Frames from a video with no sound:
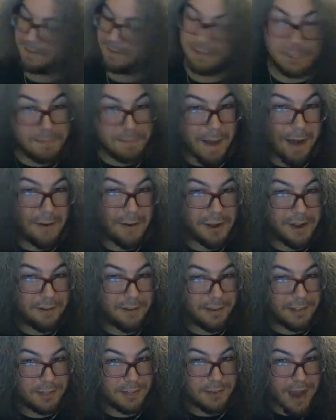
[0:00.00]
Spyro
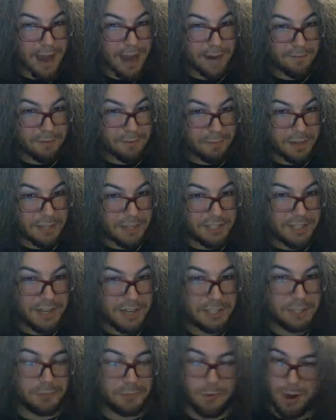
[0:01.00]
Yuri the Dragon for
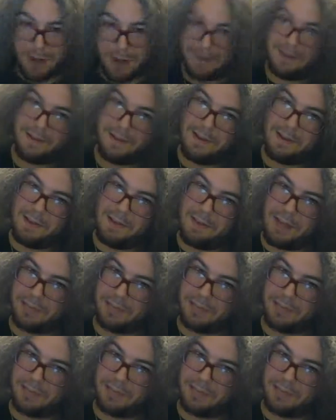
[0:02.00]
PlayStation 1.